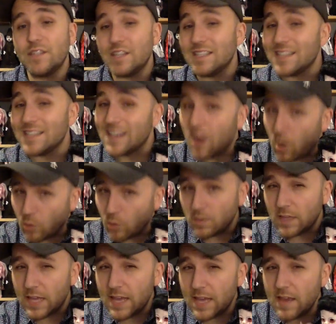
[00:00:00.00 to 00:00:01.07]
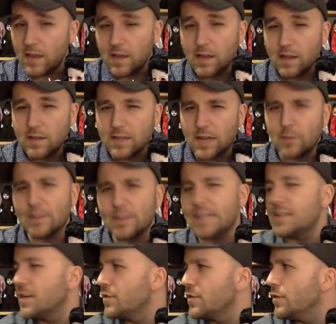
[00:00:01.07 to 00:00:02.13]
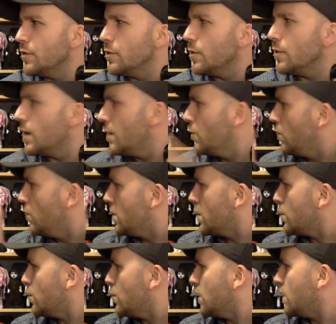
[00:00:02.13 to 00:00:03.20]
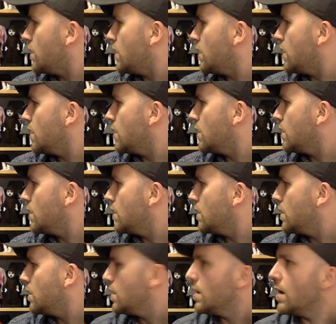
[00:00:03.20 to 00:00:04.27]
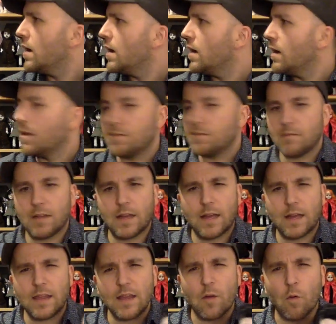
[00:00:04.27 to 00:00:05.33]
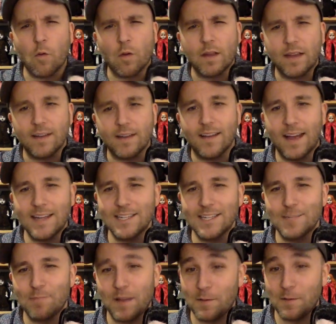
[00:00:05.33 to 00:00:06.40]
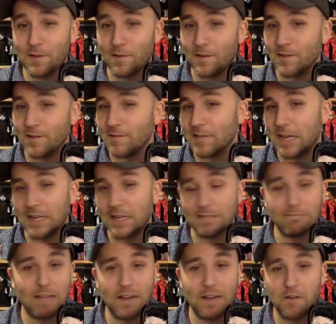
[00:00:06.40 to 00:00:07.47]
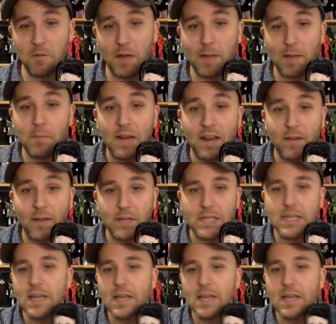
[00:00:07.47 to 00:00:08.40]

She's the only doll. Well, that's not true. One other one, I think. I think Orchid. I display with her gun. I don't know why, but I love it.